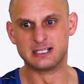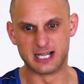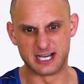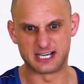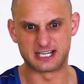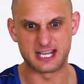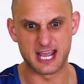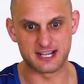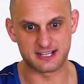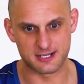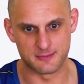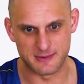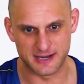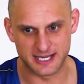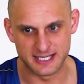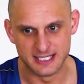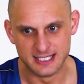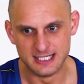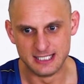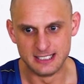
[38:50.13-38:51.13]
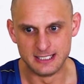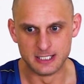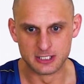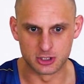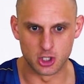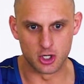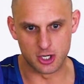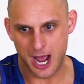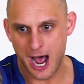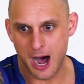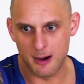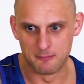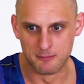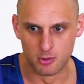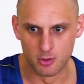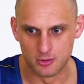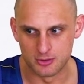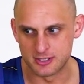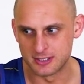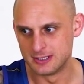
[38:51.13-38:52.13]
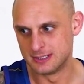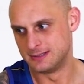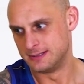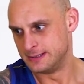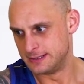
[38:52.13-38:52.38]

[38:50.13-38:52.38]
Let it get to me. Got humbled.